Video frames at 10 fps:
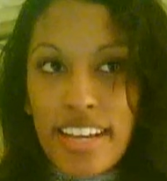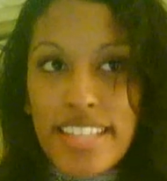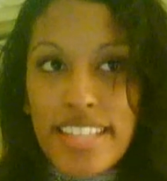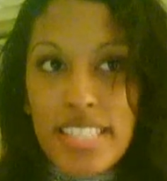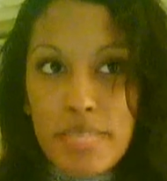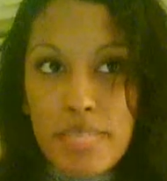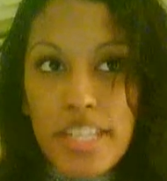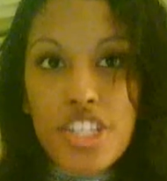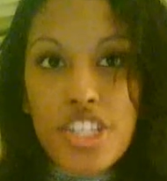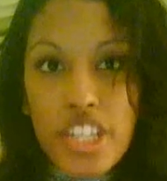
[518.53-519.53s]
I
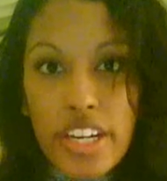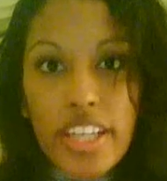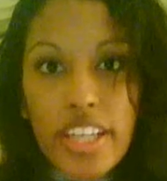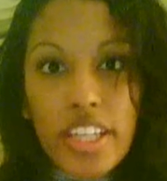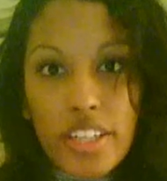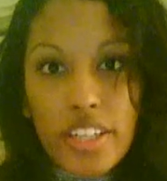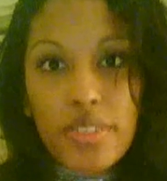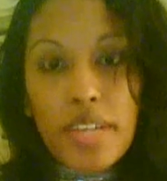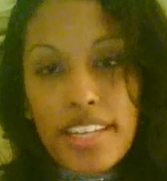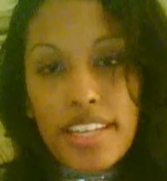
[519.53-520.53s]
anticipate sharing,
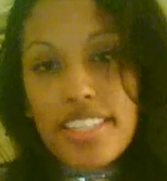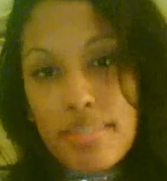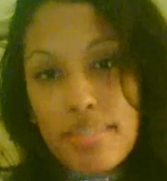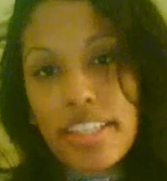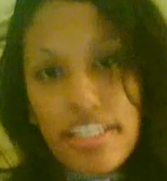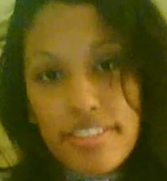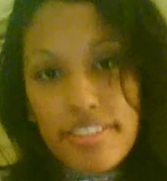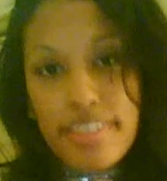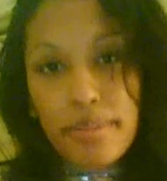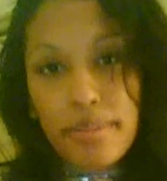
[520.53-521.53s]
an intimate life
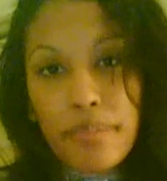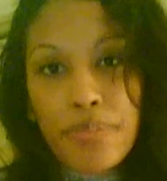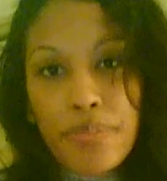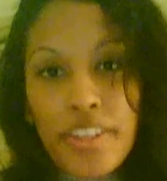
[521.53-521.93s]
with someone.